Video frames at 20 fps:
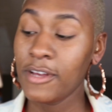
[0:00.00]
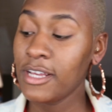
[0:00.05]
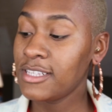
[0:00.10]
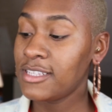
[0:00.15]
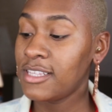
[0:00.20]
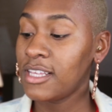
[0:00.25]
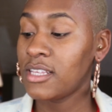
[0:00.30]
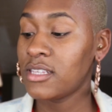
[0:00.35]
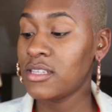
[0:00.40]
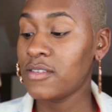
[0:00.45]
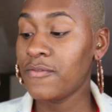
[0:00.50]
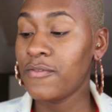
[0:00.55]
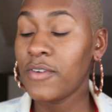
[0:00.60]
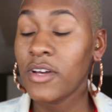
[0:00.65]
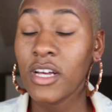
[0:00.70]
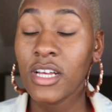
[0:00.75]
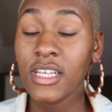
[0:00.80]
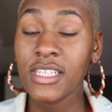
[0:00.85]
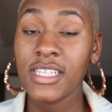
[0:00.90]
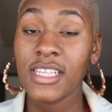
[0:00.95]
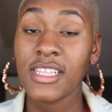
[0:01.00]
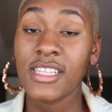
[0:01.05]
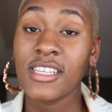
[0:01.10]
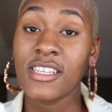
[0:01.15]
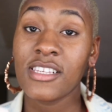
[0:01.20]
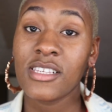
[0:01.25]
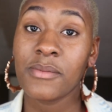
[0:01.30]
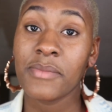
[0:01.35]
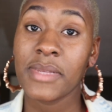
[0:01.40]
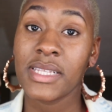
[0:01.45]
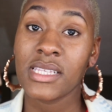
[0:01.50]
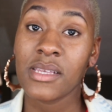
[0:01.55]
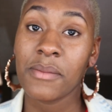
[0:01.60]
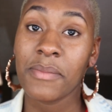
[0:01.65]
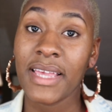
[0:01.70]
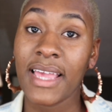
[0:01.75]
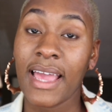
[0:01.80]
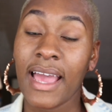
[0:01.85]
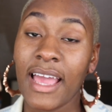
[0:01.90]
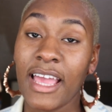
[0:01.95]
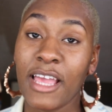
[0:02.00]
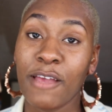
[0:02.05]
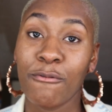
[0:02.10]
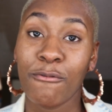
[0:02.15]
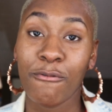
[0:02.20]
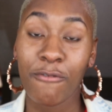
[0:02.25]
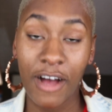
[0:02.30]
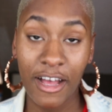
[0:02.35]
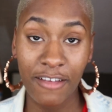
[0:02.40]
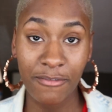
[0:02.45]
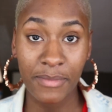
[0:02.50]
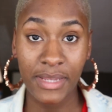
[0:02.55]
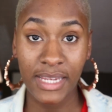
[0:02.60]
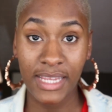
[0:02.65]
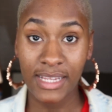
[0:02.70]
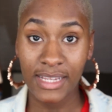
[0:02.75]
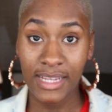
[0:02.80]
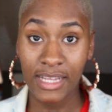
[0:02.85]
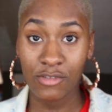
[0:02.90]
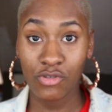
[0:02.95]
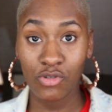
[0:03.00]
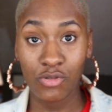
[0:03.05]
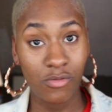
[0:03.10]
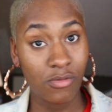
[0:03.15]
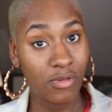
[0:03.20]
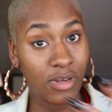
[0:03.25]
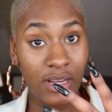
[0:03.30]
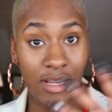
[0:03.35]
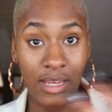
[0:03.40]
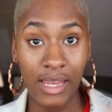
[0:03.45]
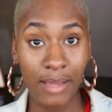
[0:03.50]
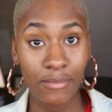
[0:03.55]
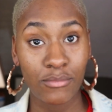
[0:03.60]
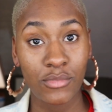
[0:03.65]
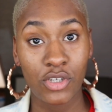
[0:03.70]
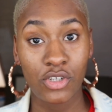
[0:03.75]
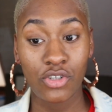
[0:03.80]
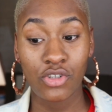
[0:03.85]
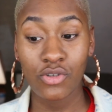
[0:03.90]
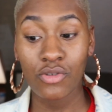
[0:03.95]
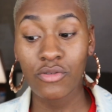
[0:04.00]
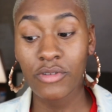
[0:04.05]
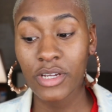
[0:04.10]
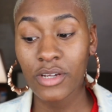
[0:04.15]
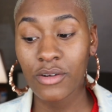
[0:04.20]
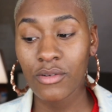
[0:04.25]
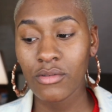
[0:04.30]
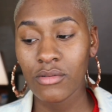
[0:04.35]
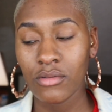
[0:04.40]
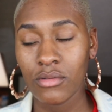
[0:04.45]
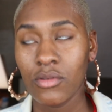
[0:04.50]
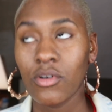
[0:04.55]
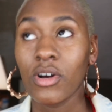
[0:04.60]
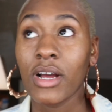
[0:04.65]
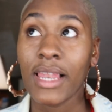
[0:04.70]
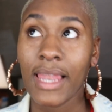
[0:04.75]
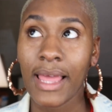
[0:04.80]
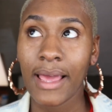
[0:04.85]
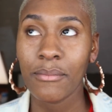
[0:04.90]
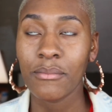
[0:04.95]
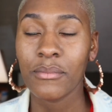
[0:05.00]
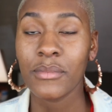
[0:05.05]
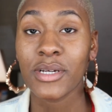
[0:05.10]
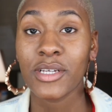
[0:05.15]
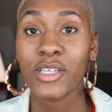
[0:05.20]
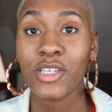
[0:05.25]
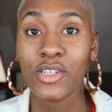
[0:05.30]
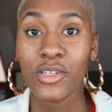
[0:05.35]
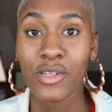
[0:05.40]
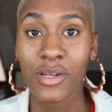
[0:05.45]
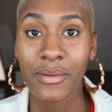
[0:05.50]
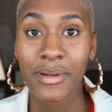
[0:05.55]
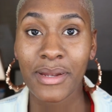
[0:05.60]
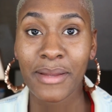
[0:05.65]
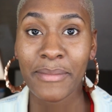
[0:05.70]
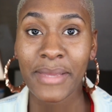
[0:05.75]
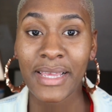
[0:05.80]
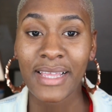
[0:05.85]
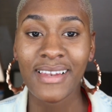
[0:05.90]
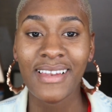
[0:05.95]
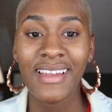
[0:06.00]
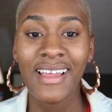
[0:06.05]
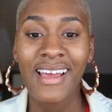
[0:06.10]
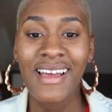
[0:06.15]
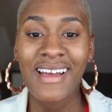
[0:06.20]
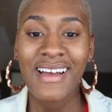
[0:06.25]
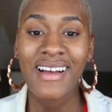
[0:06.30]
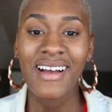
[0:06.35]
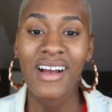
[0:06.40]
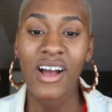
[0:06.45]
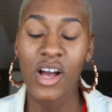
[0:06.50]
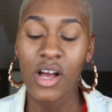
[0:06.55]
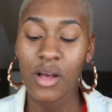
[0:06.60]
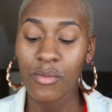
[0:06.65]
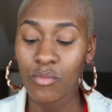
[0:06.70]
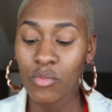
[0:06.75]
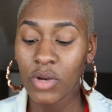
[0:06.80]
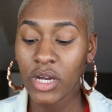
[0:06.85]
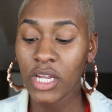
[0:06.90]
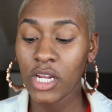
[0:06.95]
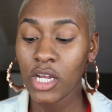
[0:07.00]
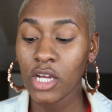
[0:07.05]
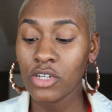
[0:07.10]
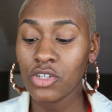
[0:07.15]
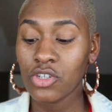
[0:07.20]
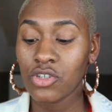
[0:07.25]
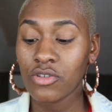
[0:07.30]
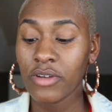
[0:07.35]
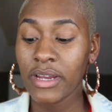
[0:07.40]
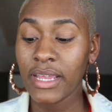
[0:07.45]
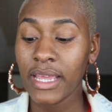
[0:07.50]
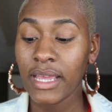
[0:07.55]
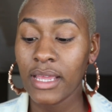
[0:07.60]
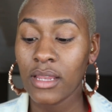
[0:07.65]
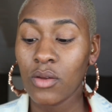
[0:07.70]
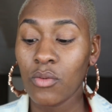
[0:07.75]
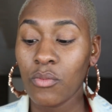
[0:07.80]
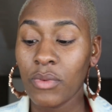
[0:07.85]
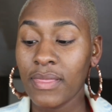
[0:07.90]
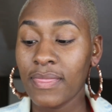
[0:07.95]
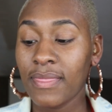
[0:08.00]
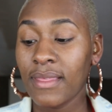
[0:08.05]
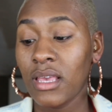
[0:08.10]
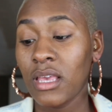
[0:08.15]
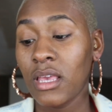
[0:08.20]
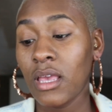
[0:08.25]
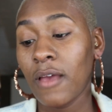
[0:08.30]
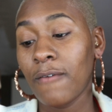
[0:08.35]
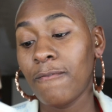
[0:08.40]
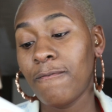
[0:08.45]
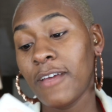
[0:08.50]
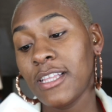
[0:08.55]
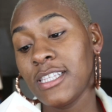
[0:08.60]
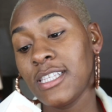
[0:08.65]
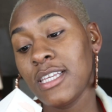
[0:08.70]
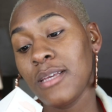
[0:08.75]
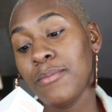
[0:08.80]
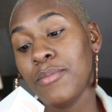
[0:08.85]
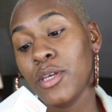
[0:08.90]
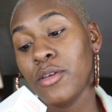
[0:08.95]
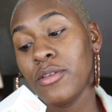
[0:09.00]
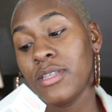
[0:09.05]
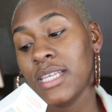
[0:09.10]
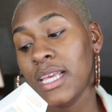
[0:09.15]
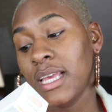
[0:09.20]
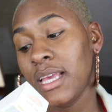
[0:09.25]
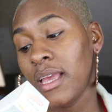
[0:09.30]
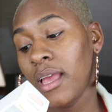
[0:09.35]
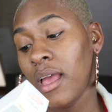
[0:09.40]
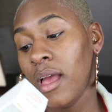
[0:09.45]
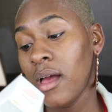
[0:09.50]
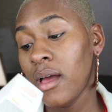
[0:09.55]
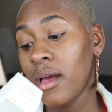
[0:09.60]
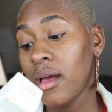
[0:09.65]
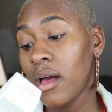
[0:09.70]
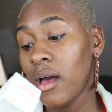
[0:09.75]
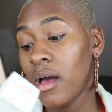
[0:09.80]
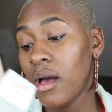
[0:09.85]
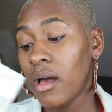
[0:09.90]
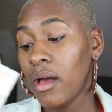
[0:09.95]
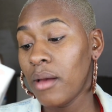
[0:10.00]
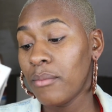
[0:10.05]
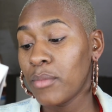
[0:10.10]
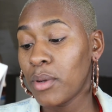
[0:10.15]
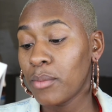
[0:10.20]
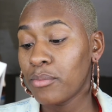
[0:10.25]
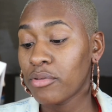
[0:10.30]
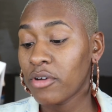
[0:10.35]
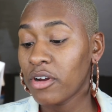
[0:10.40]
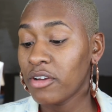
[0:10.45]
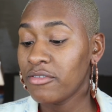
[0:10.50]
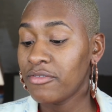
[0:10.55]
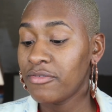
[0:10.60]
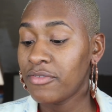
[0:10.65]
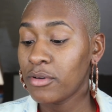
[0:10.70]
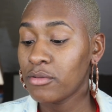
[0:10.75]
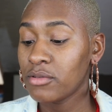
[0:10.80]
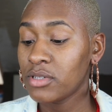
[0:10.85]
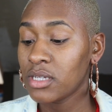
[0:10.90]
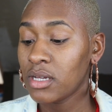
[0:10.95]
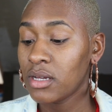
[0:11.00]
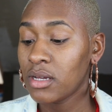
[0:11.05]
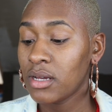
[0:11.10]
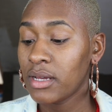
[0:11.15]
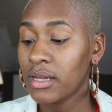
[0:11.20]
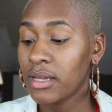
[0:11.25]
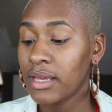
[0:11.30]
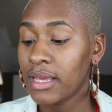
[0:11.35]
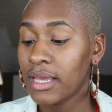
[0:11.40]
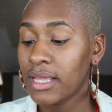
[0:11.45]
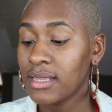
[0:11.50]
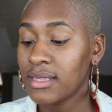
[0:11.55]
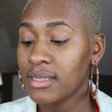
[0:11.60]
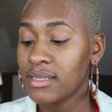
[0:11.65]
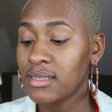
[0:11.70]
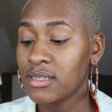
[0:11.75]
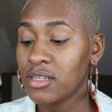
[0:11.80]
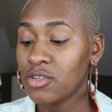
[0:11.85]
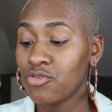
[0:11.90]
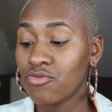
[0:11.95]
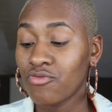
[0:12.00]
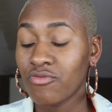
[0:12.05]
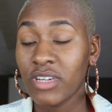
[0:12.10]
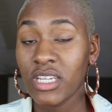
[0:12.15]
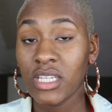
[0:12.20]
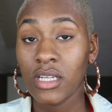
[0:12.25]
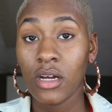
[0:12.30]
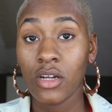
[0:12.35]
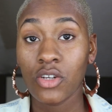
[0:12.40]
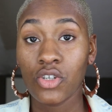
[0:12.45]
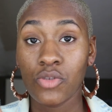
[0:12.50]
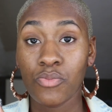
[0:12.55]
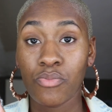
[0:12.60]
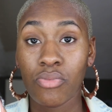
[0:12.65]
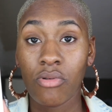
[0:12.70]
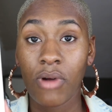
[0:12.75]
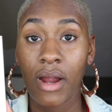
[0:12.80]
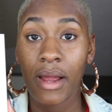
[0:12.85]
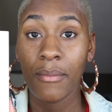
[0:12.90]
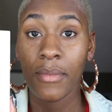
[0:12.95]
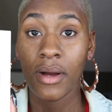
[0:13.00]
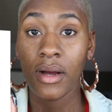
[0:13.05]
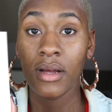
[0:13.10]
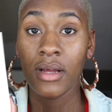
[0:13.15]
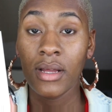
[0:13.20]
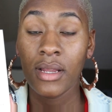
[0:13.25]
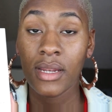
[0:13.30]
First things first, since this is meant to be a 5-minute natural glam tutorial, not glam, but you know what I mean, we're going to go straight in with the Fenty Beauty Pro Filter Instant Retouch Primer.